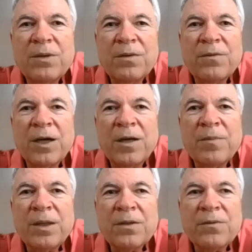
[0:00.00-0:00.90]
with
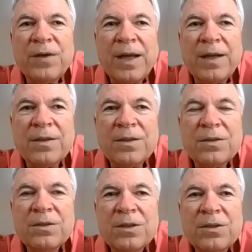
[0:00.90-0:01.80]
environmental factors
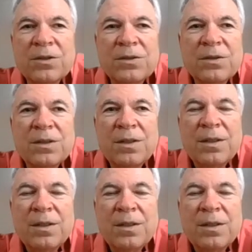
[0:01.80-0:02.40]
such as